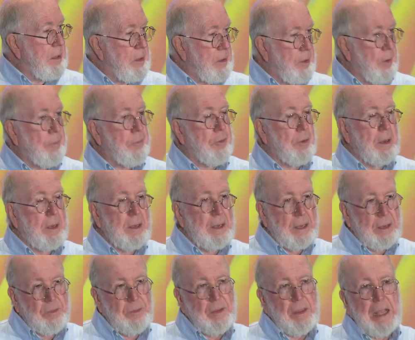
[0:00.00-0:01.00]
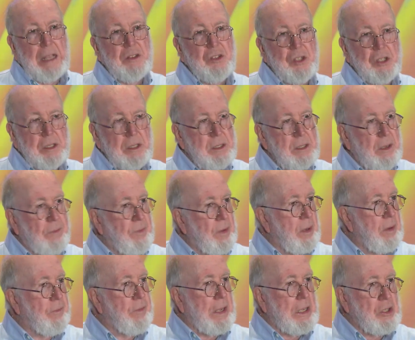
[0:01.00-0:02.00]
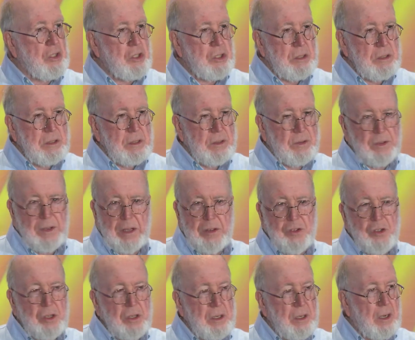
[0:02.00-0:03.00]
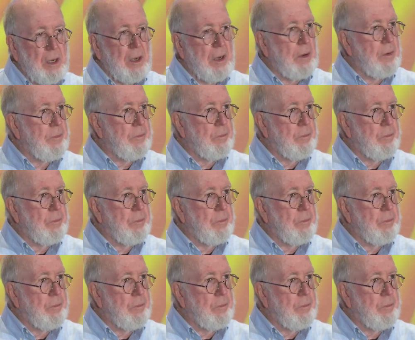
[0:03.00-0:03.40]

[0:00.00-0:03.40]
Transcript: different is the engine of innovation, it's the engine of